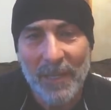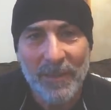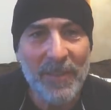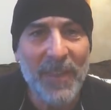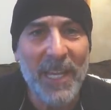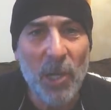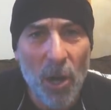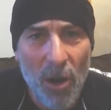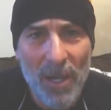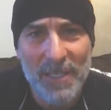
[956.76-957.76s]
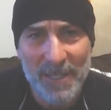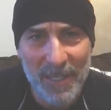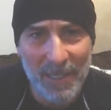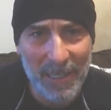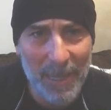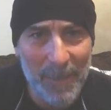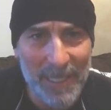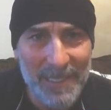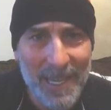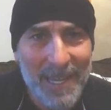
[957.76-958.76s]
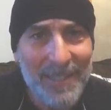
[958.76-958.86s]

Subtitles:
that they cause the calamities,